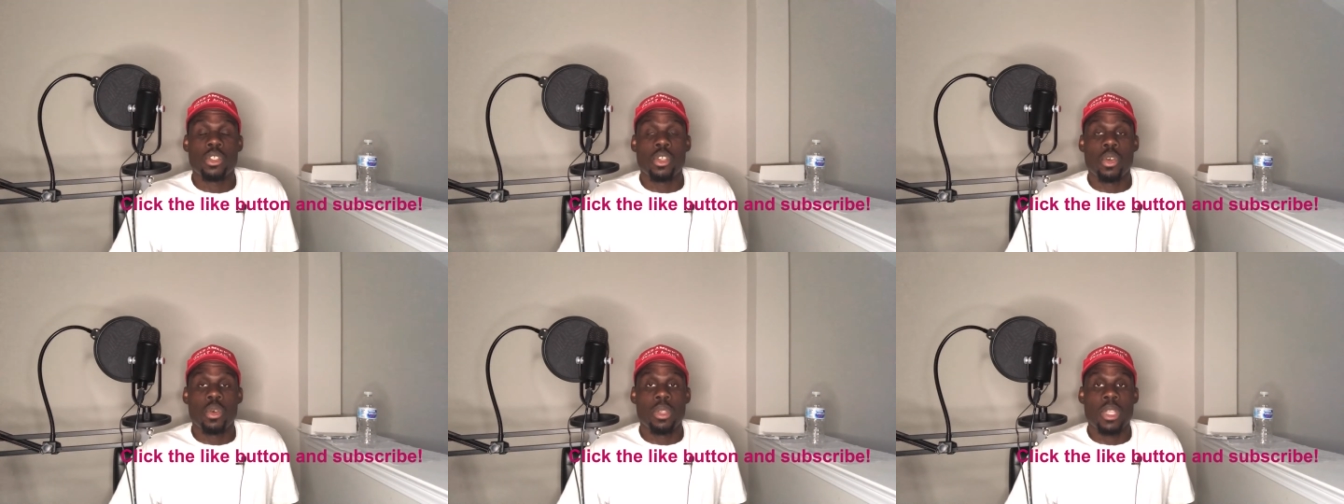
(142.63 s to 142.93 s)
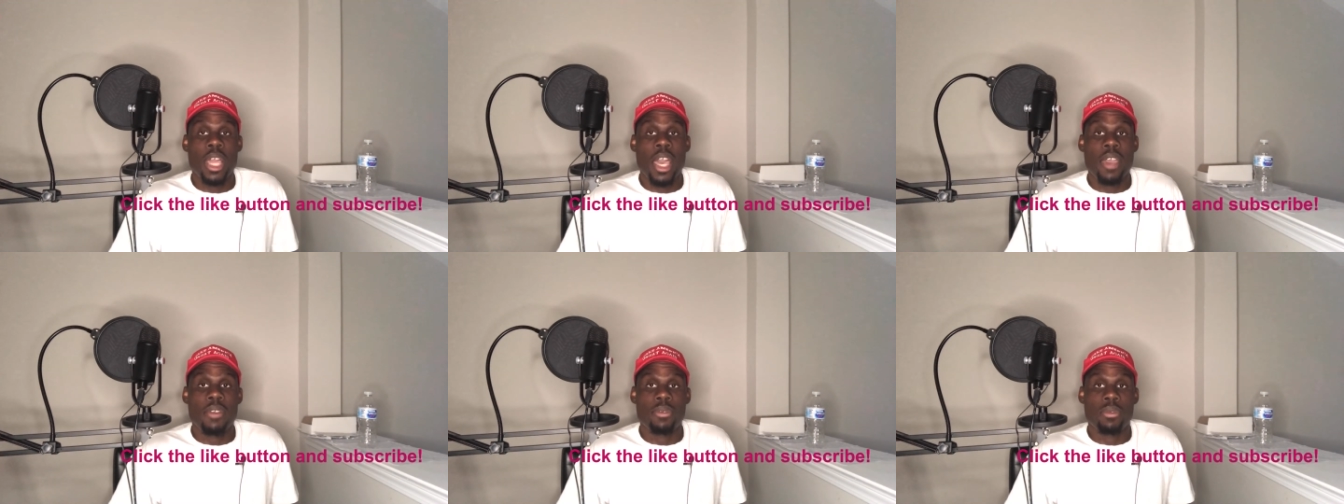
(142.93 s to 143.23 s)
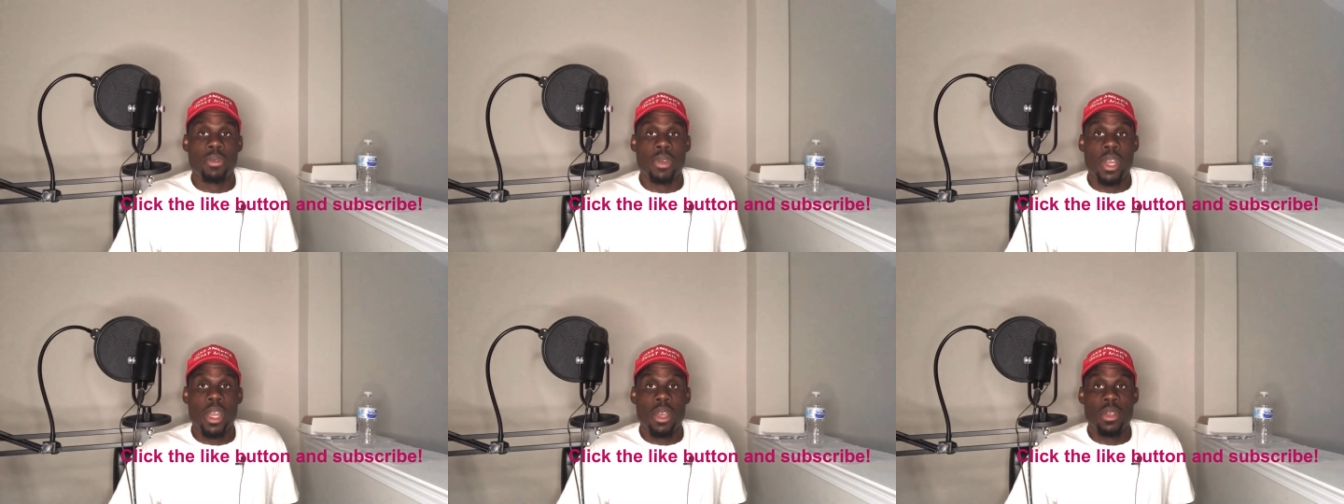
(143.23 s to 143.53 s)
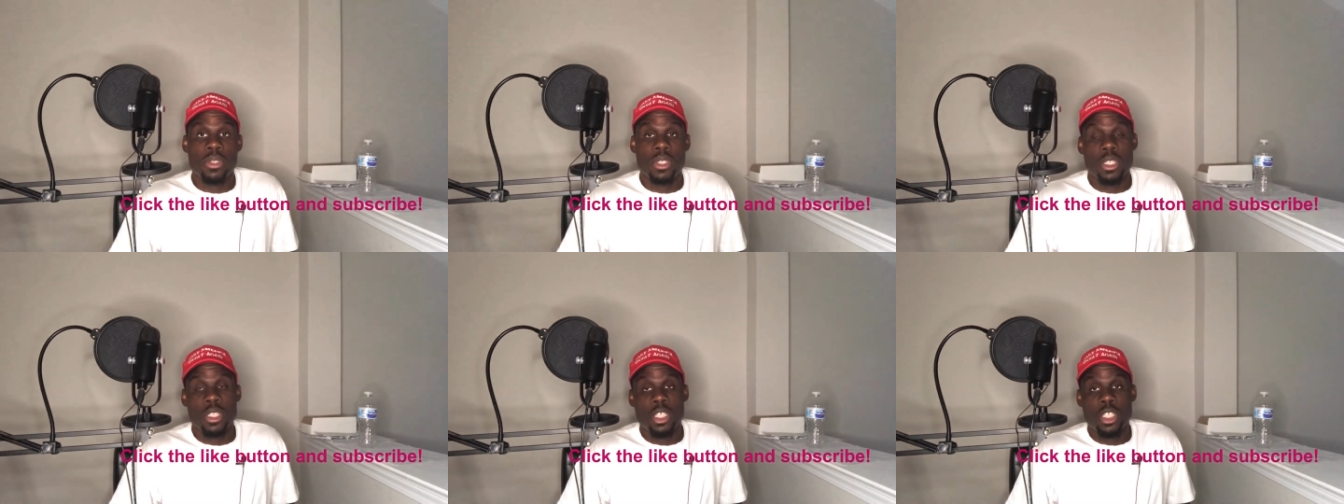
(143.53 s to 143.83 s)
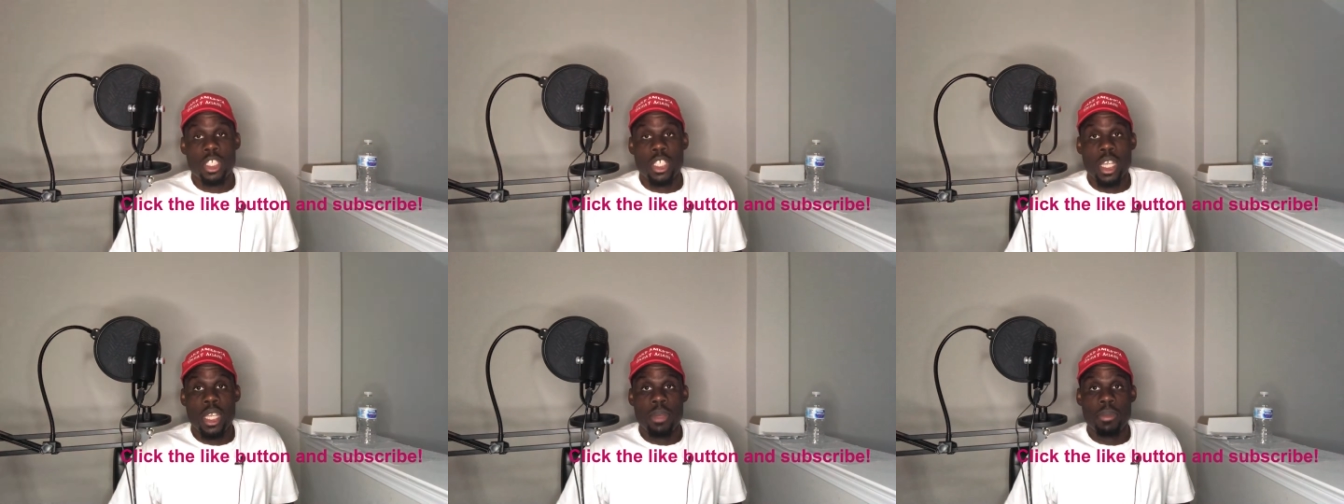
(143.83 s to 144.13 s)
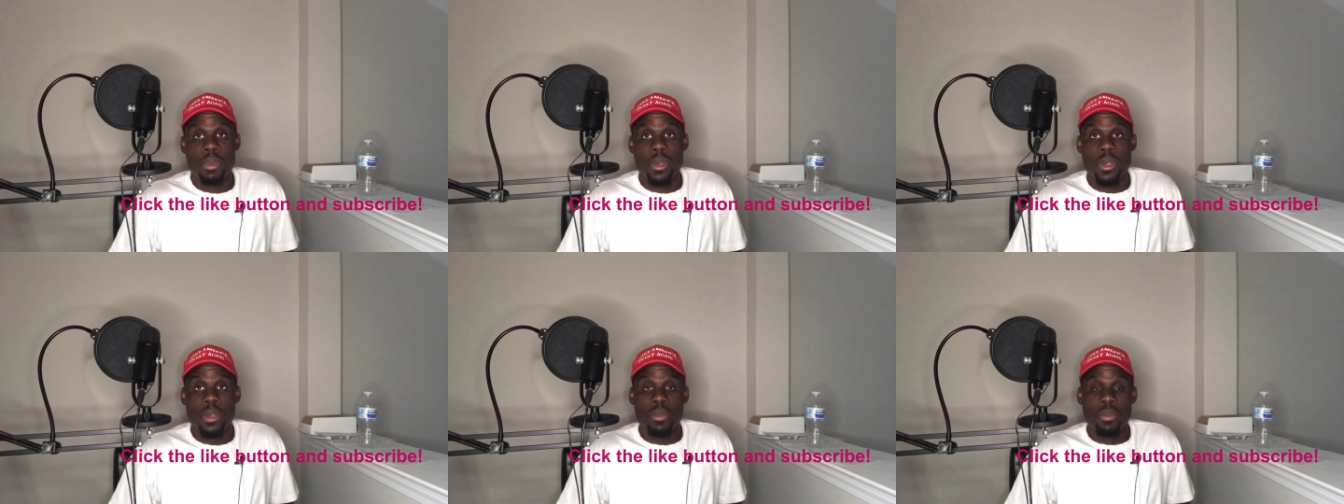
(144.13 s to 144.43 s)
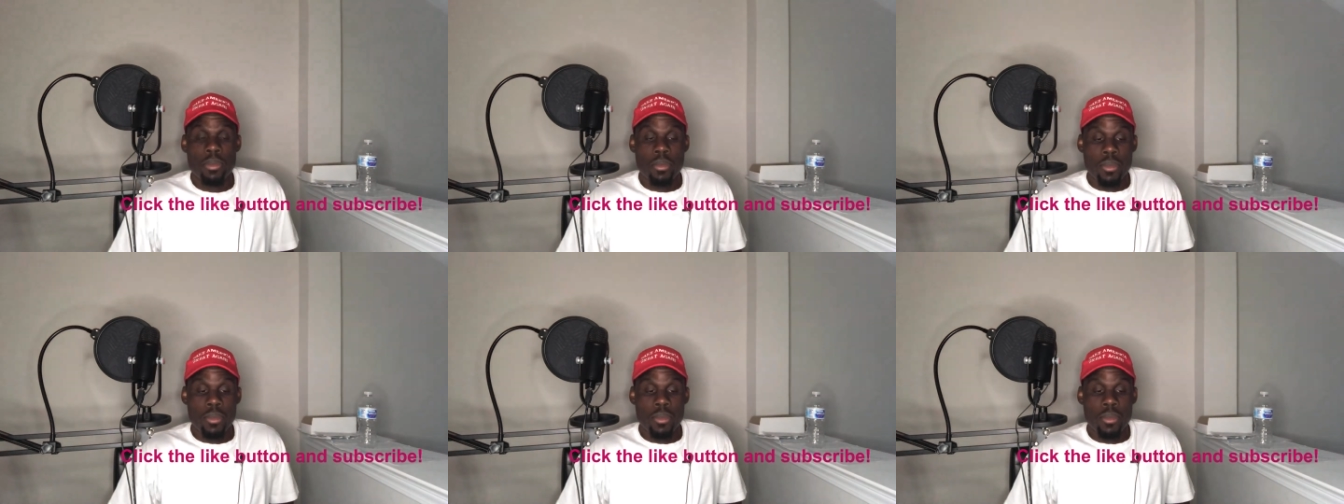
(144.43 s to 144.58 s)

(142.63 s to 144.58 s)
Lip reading: no live rounds in the chamber.